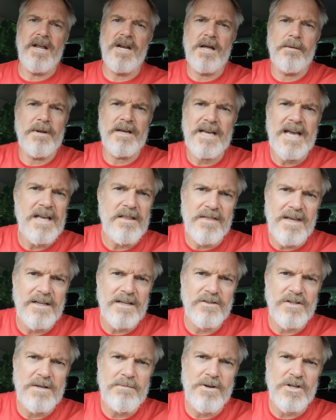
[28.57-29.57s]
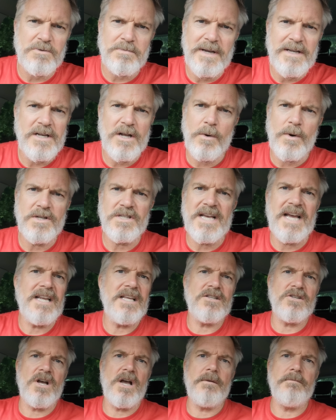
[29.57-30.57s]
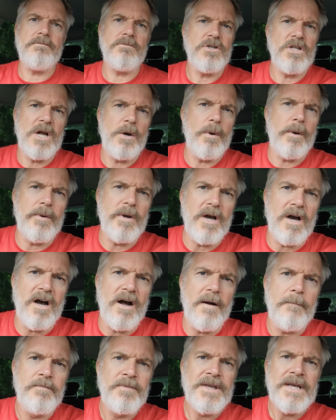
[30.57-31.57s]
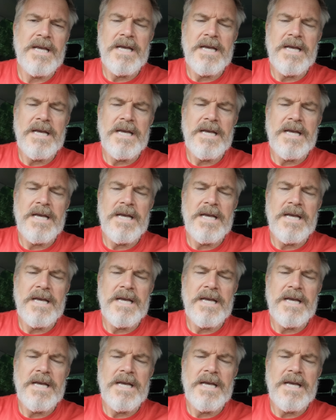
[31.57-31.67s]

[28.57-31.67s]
And I'm like, hey, thanks so much, mate. No worries. Anytime, you know where we are.